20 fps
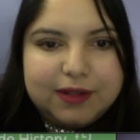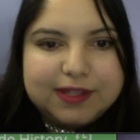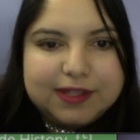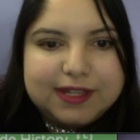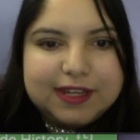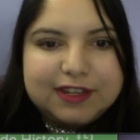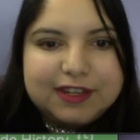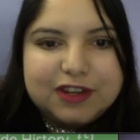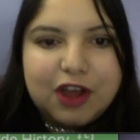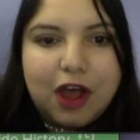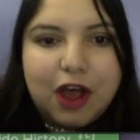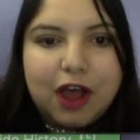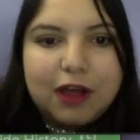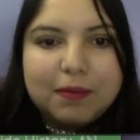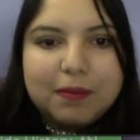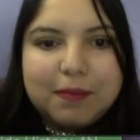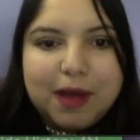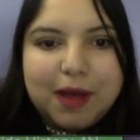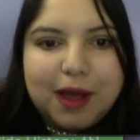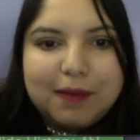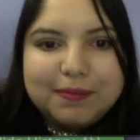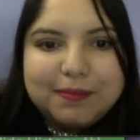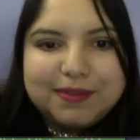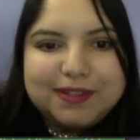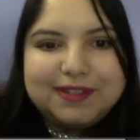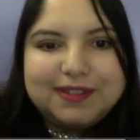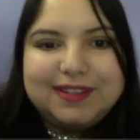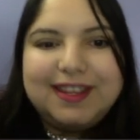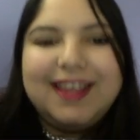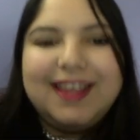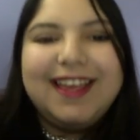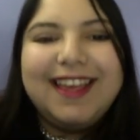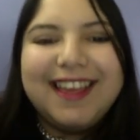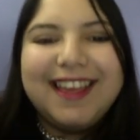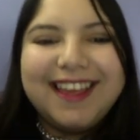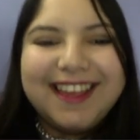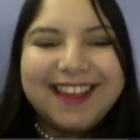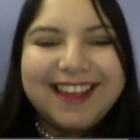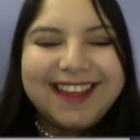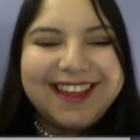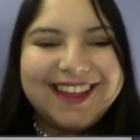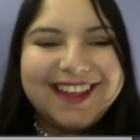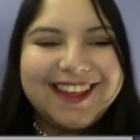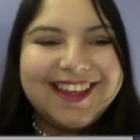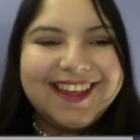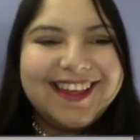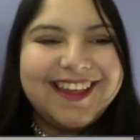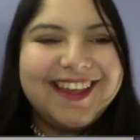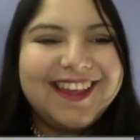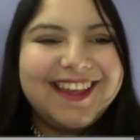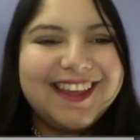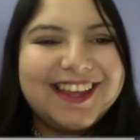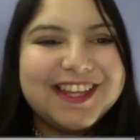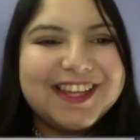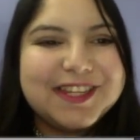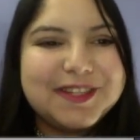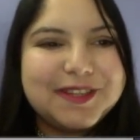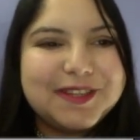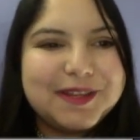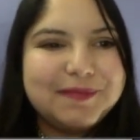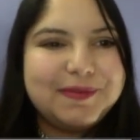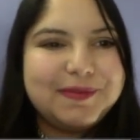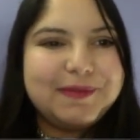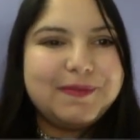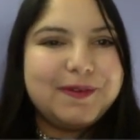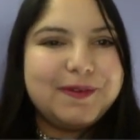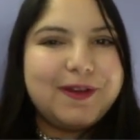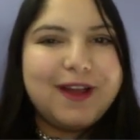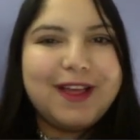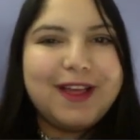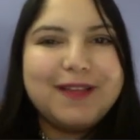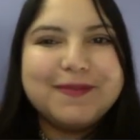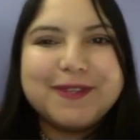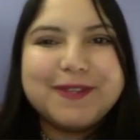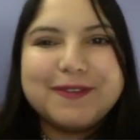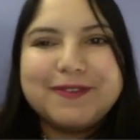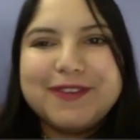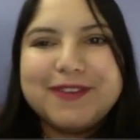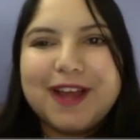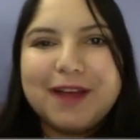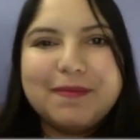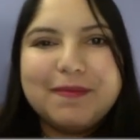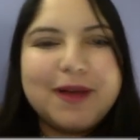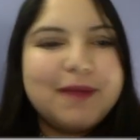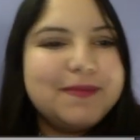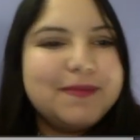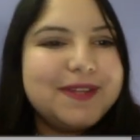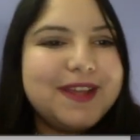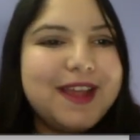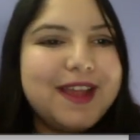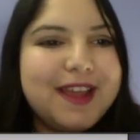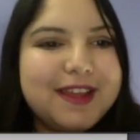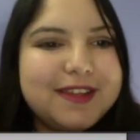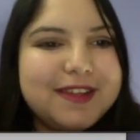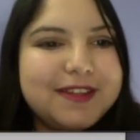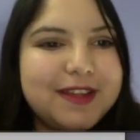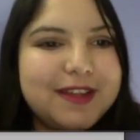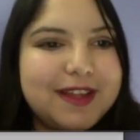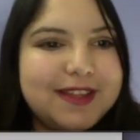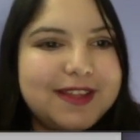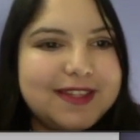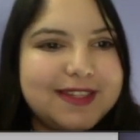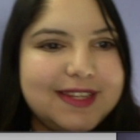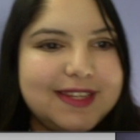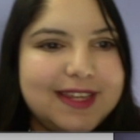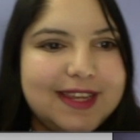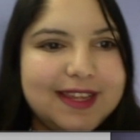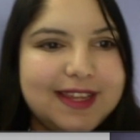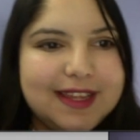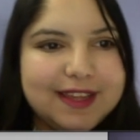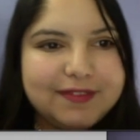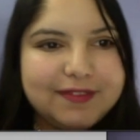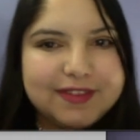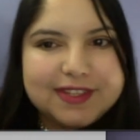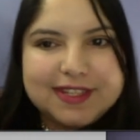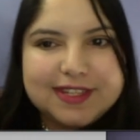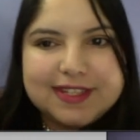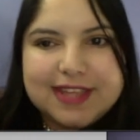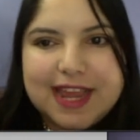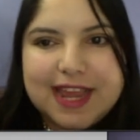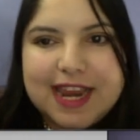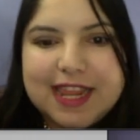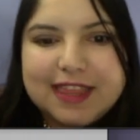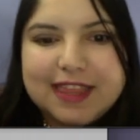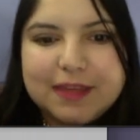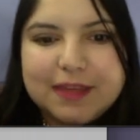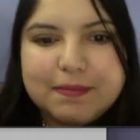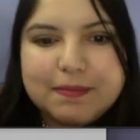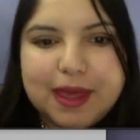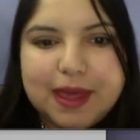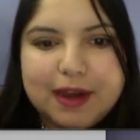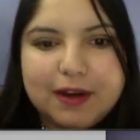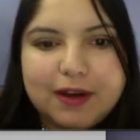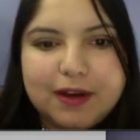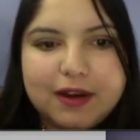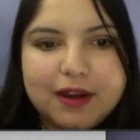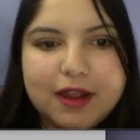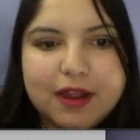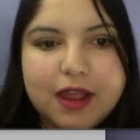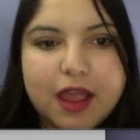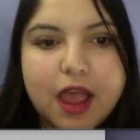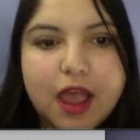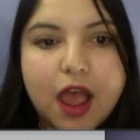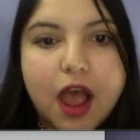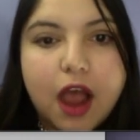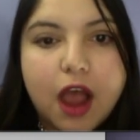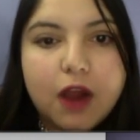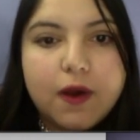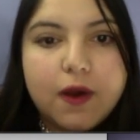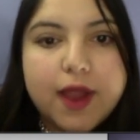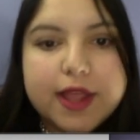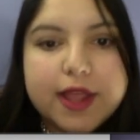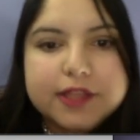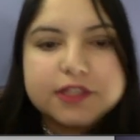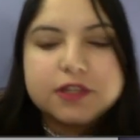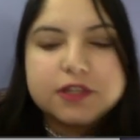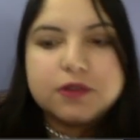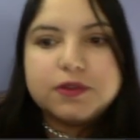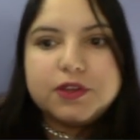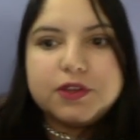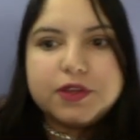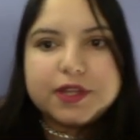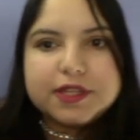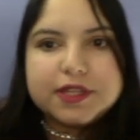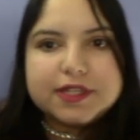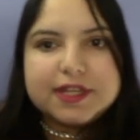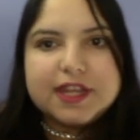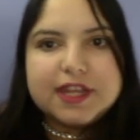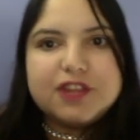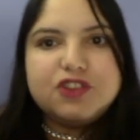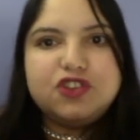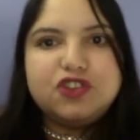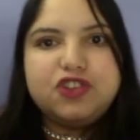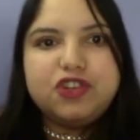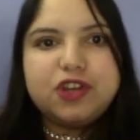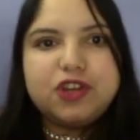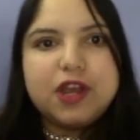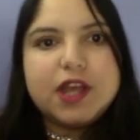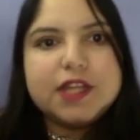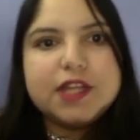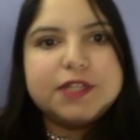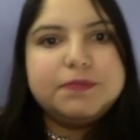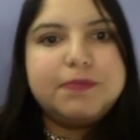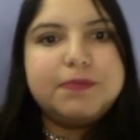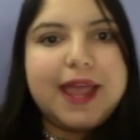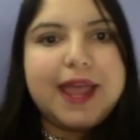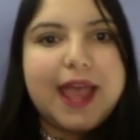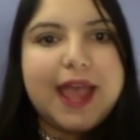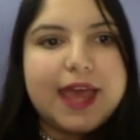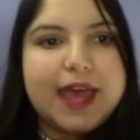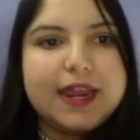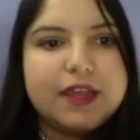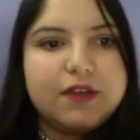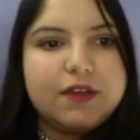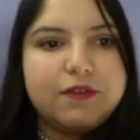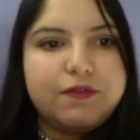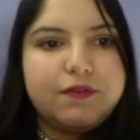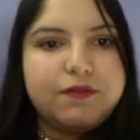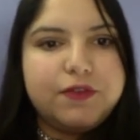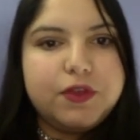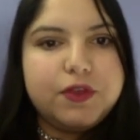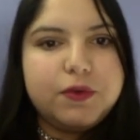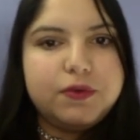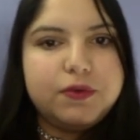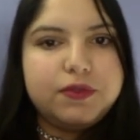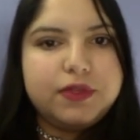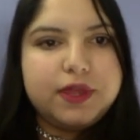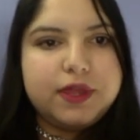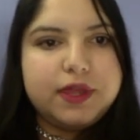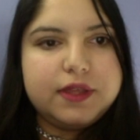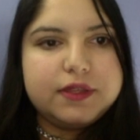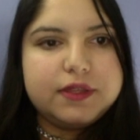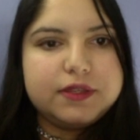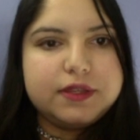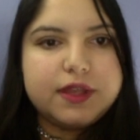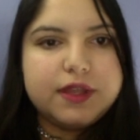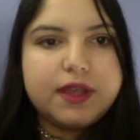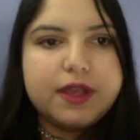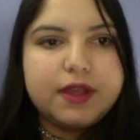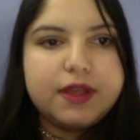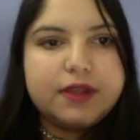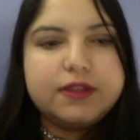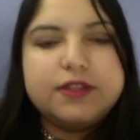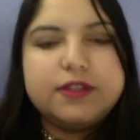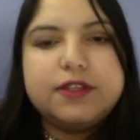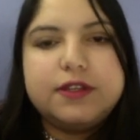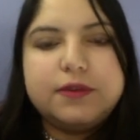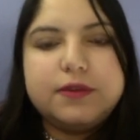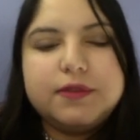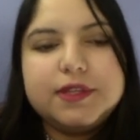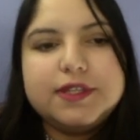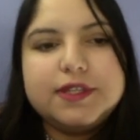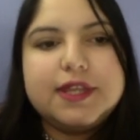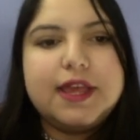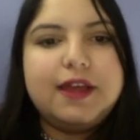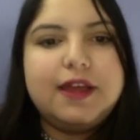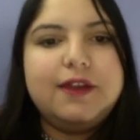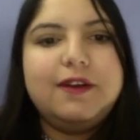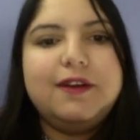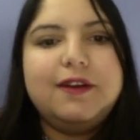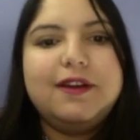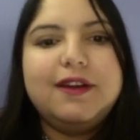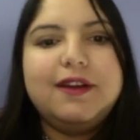say dog moms, because some people call themselves dog moms. So let's see if this is anything better. All right, so you can see just by adding a few things to this header,